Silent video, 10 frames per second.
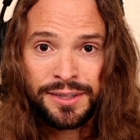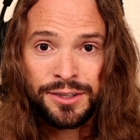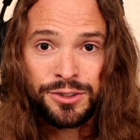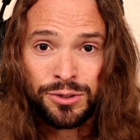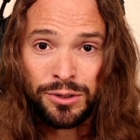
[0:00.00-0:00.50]

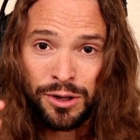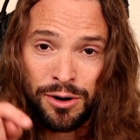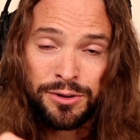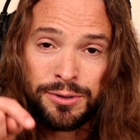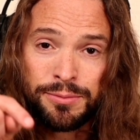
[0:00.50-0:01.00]
So
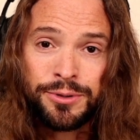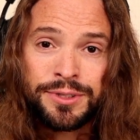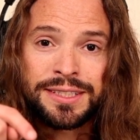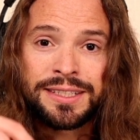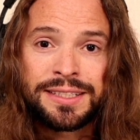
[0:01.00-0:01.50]
learn the
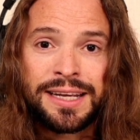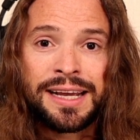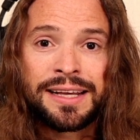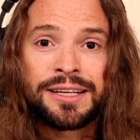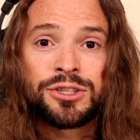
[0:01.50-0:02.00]
music today
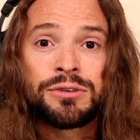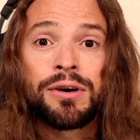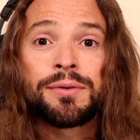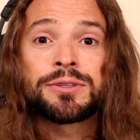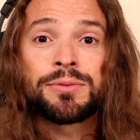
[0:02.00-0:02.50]
that you
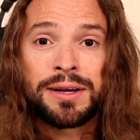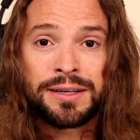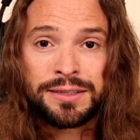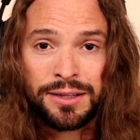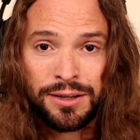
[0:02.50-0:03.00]
always wanted
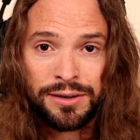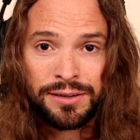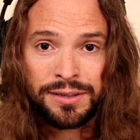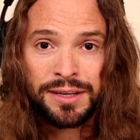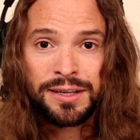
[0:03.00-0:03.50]
to learn.
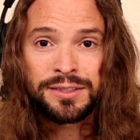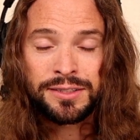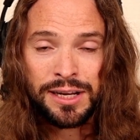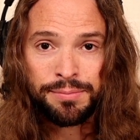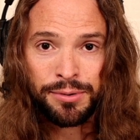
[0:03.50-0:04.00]

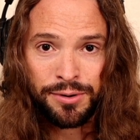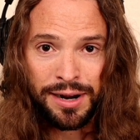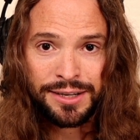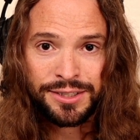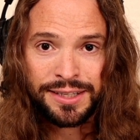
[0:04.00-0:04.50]
Stop
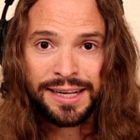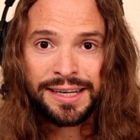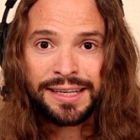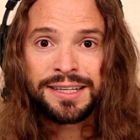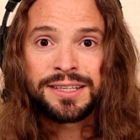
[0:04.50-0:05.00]

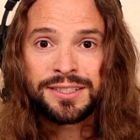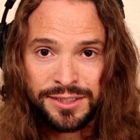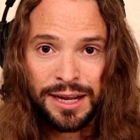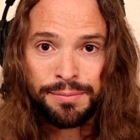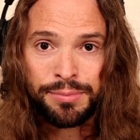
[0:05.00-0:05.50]
procrastinating.
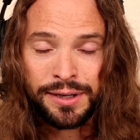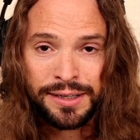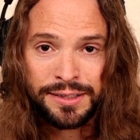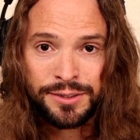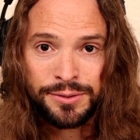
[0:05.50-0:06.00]
Stop putting
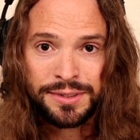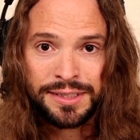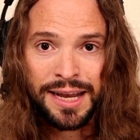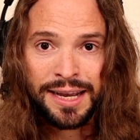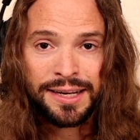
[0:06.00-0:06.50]
it to
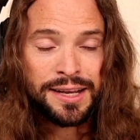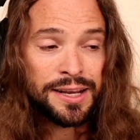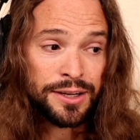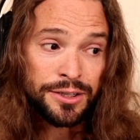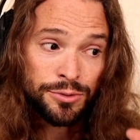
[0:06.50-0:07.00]
aside.
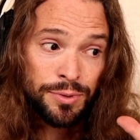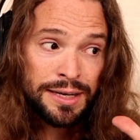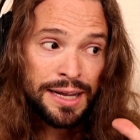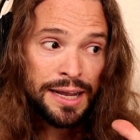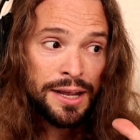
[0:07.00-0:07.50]
Because one
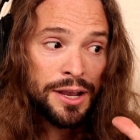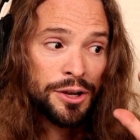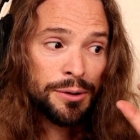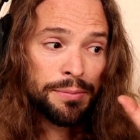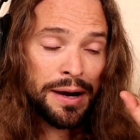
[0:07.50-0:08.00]
day
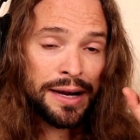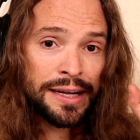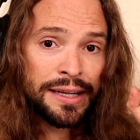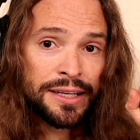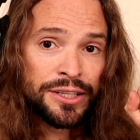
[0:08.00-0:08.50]
your body
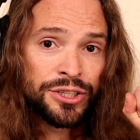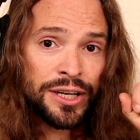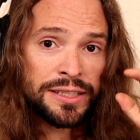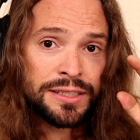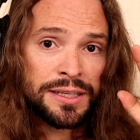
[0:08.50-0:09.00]

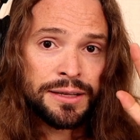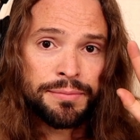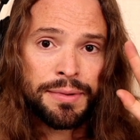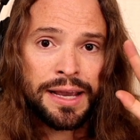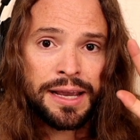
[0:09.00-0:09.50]
just
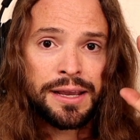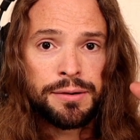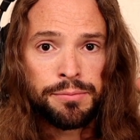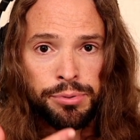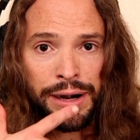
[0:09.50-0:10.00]
may
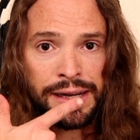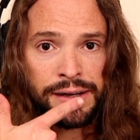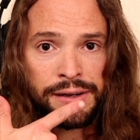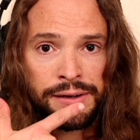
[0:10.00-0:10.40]
break.